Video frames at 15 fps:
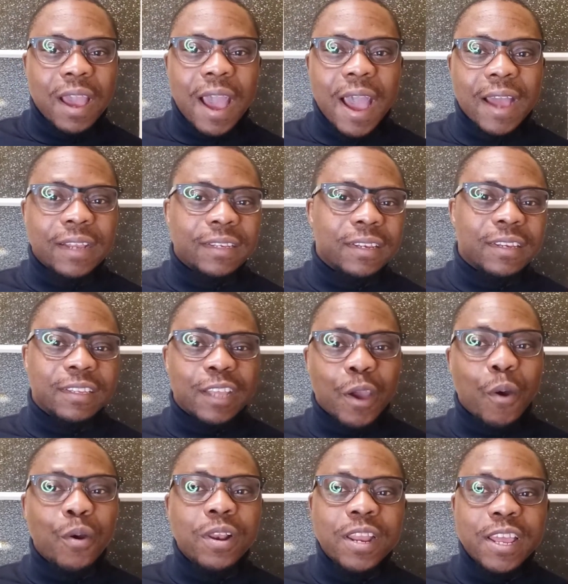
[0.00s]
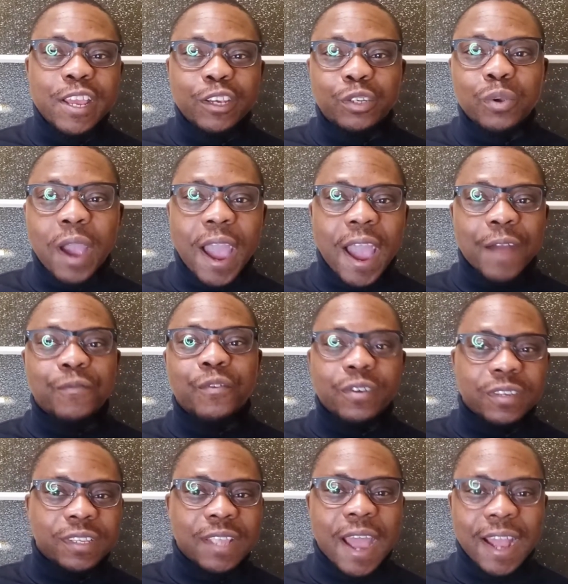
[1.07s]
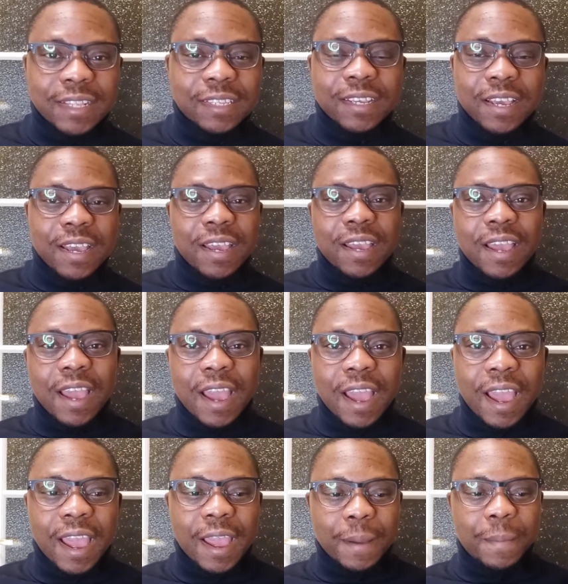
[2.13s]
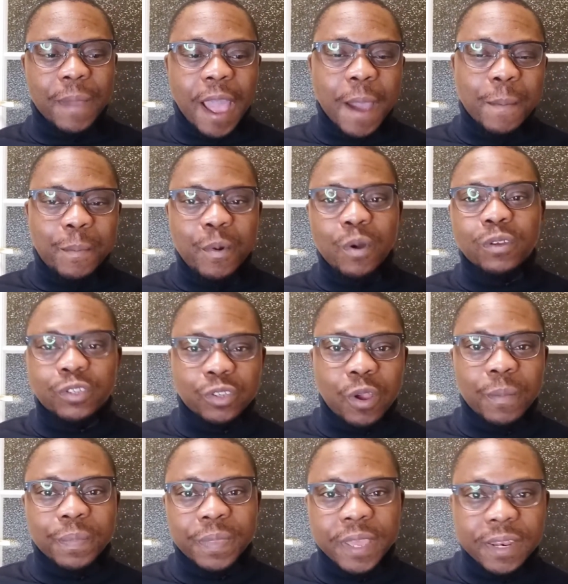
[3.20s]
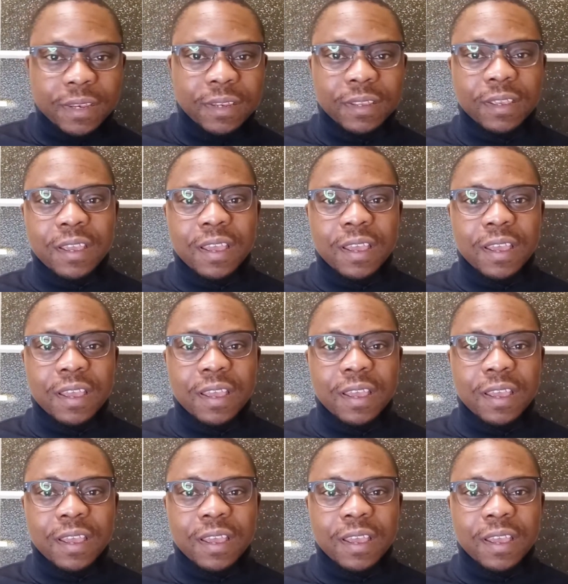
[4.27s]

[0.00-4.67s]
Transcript: and the only issue I had was that I broke something,